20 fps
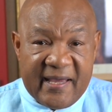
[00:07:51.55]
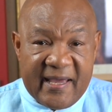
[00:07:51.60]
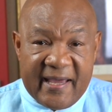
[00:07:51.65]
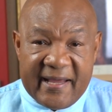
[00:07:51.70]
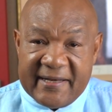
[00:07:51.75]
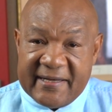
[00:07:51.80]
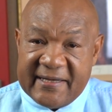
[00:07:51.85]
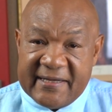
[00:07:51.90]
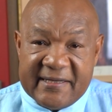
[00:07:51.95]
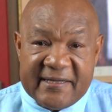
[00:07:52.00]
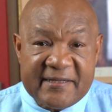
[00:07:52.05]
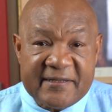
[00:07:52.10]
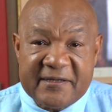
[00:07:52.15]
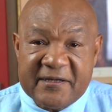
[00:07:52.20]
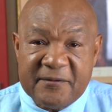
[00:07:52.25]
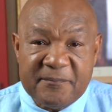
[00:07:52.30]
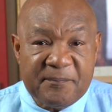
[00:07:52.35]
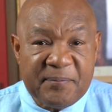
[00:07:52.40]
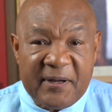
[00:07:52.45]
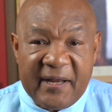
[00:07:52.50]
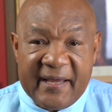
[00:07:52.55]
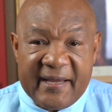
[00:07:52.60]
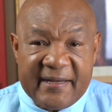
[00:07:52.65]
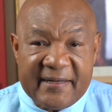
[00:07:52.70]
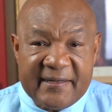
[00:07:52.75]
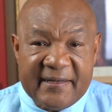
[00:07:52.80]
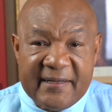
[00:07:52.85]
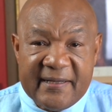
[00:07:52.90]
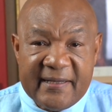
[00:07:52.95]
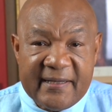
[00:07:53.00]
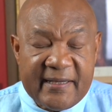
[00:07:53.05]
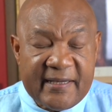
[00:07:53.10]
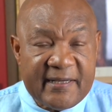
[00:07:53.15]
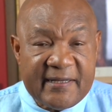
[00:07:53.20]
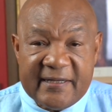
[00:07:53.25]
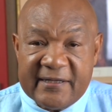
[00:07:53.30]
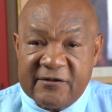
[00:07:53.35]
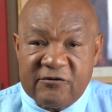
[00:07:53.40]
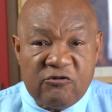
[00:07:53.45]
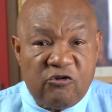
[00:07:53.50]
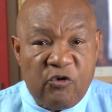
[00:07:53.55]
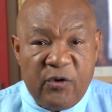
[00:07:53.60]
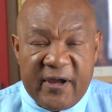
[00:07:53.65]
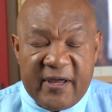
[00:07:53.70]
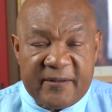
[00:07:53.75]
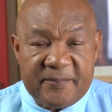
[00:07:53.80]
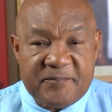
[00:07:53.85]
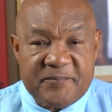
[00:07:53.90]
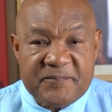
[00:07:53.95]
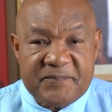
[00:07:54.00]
and he didn't complain. He didn't quit.